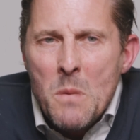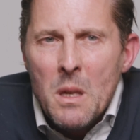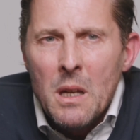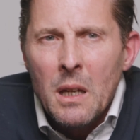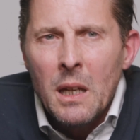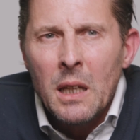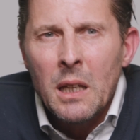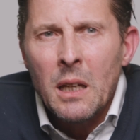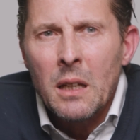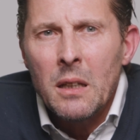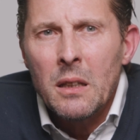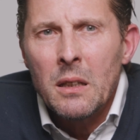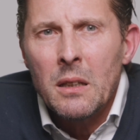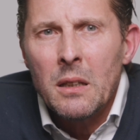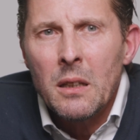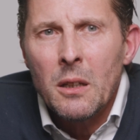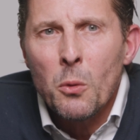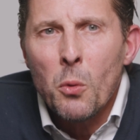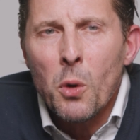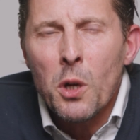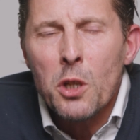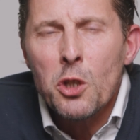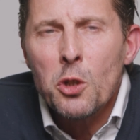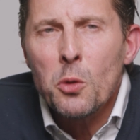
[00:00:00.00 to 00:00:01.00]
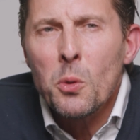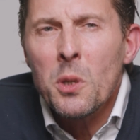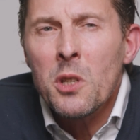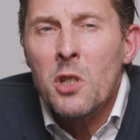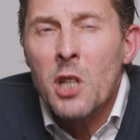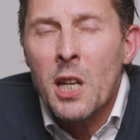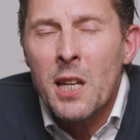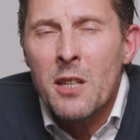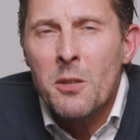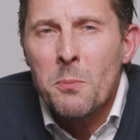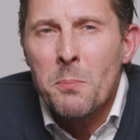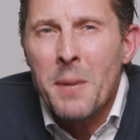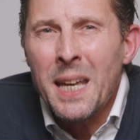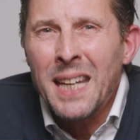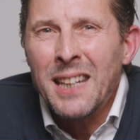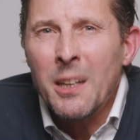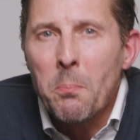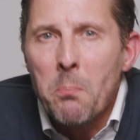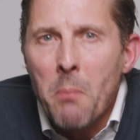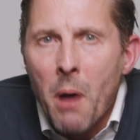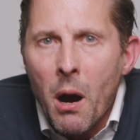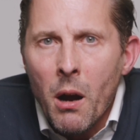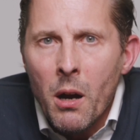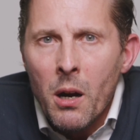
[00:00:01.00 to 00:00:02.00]
a watch which has made a
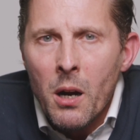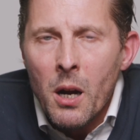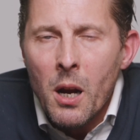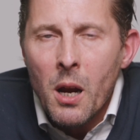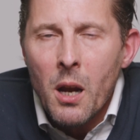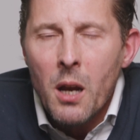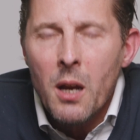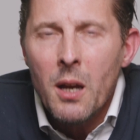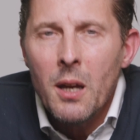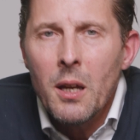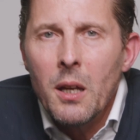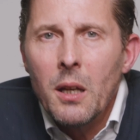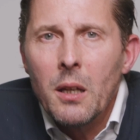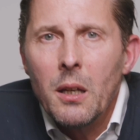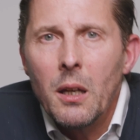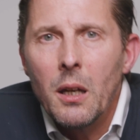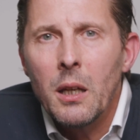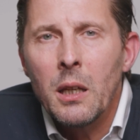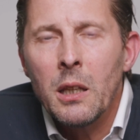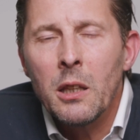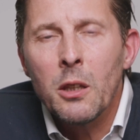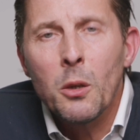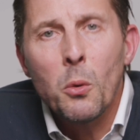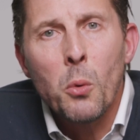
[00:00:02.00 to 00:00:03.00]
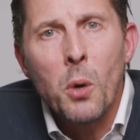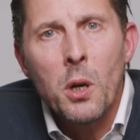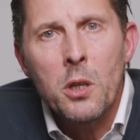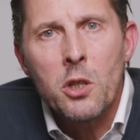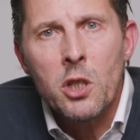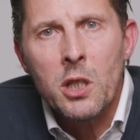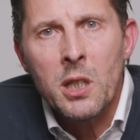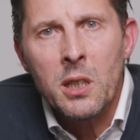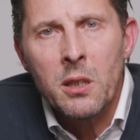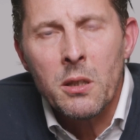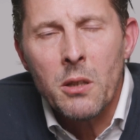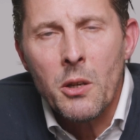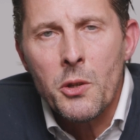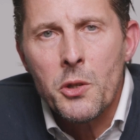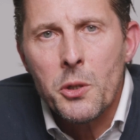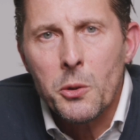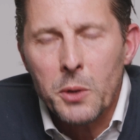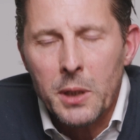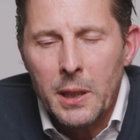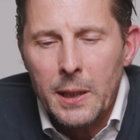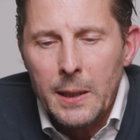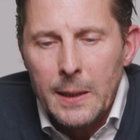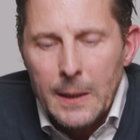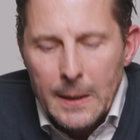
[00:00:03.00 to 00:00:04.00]
mark in the watch
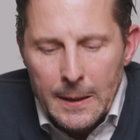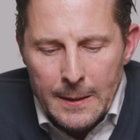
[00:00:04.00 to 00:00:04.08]
industry.